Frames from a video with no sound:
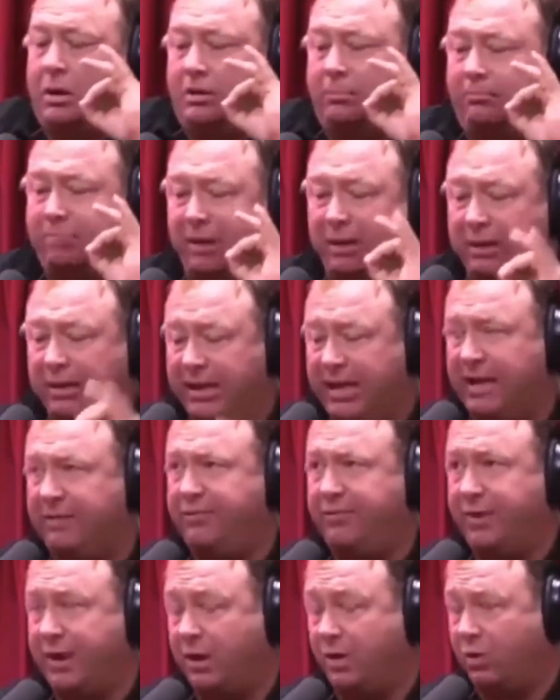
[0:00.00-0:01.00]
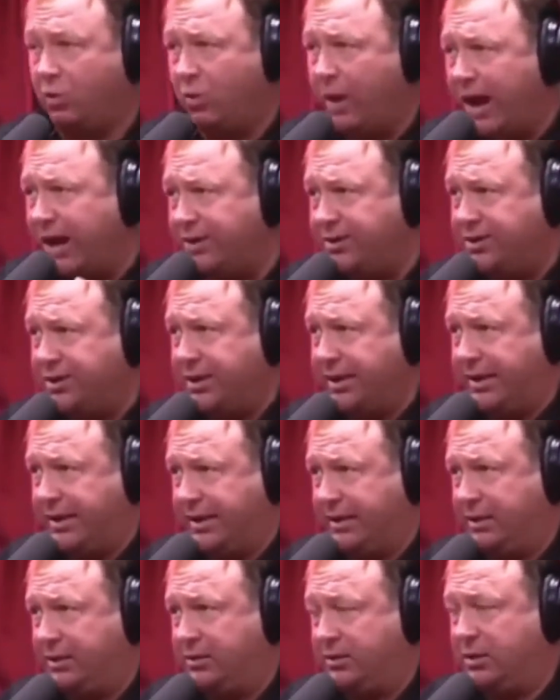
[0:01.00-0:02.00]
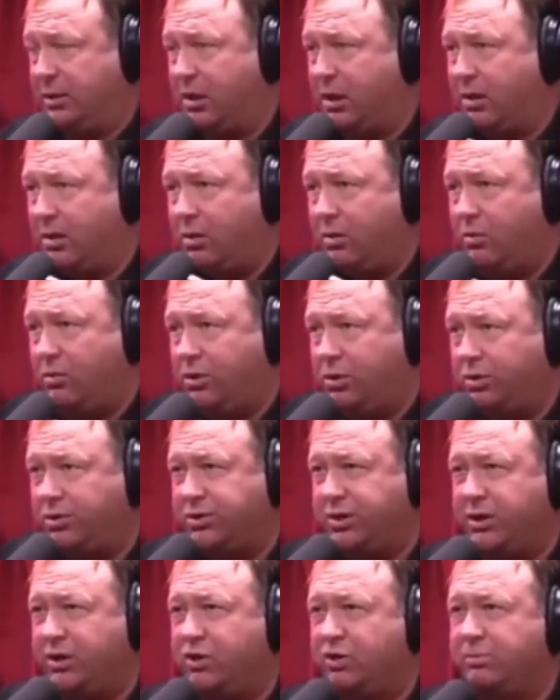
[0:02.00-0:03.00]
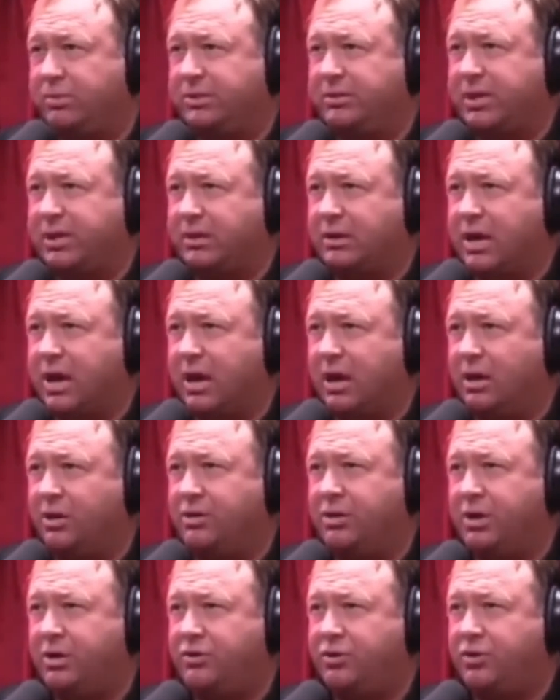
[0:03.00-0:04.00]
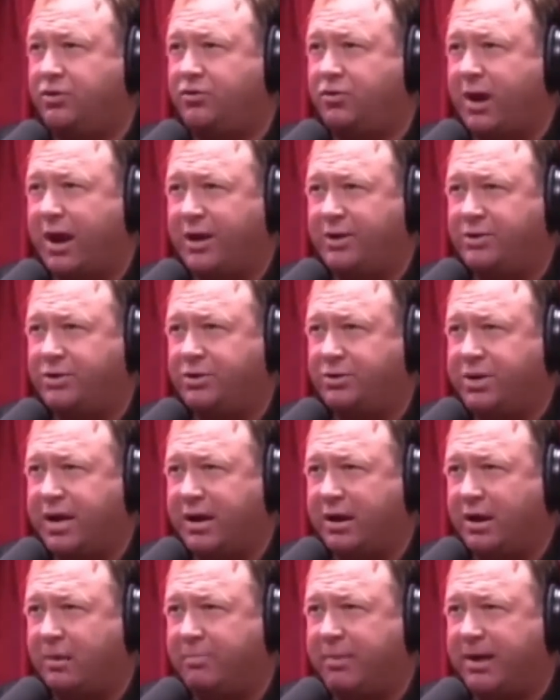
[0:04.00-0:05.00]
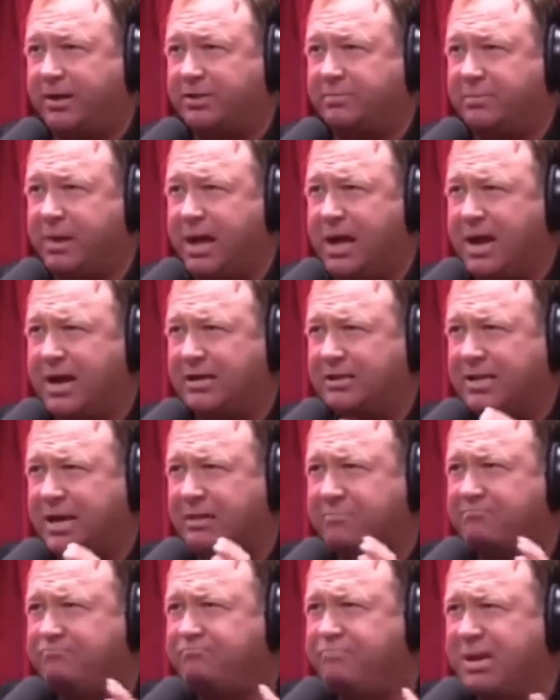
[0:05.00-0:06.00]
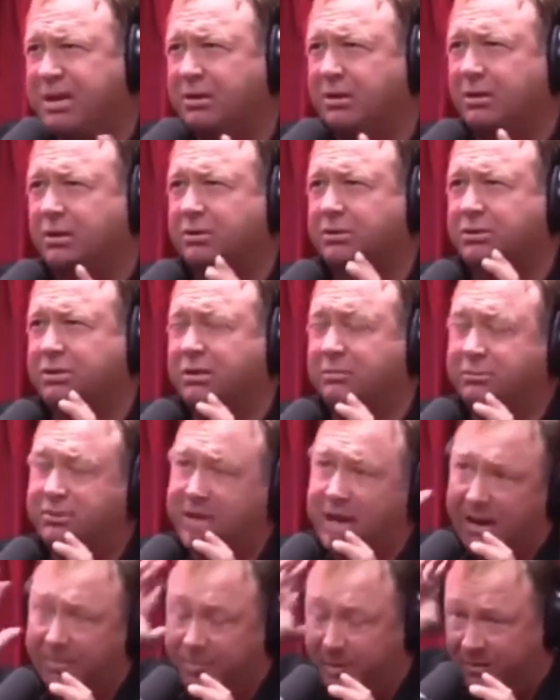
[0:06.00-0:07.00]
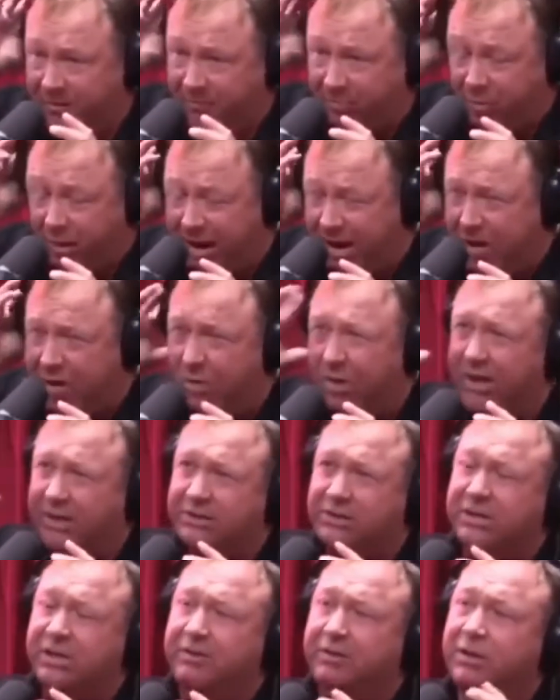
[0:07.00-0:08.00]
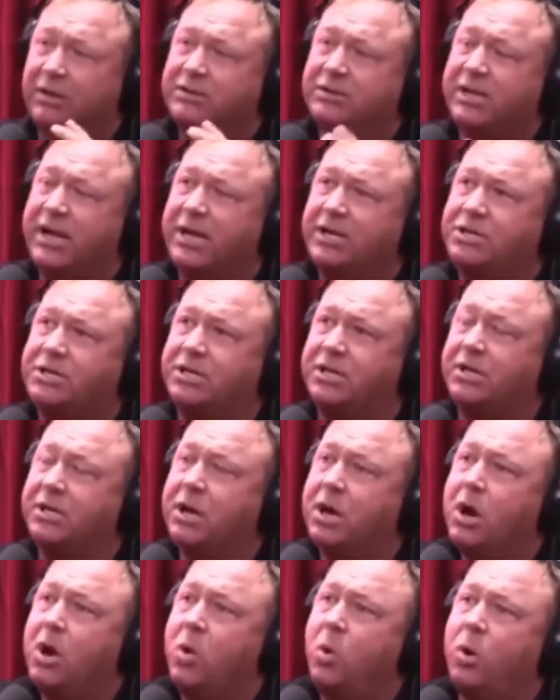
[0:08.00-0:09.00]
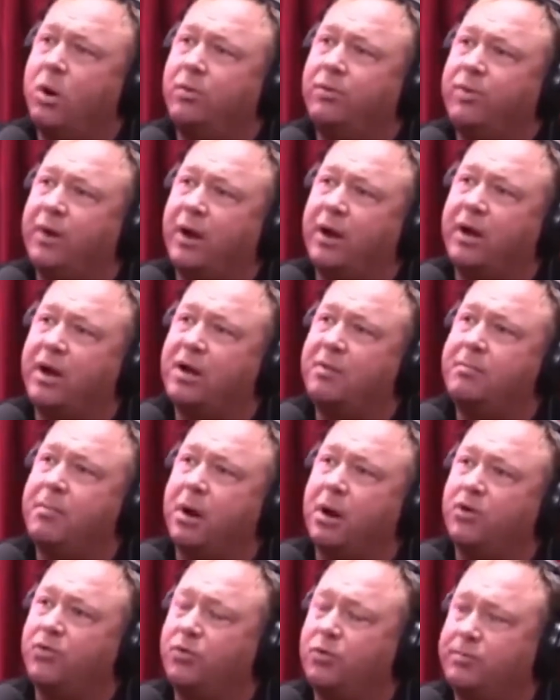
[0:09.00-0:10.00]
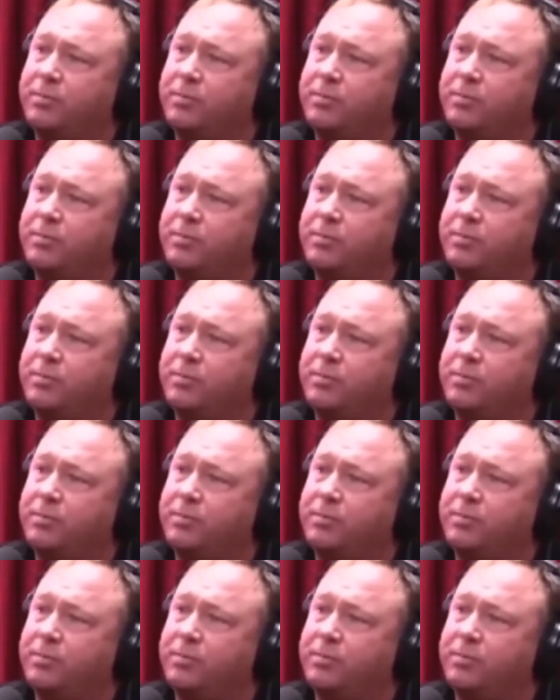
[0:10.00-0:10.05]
believe they're racing using human technology to try to take our best minds and build some type of breakaway civilization where they're going to merge with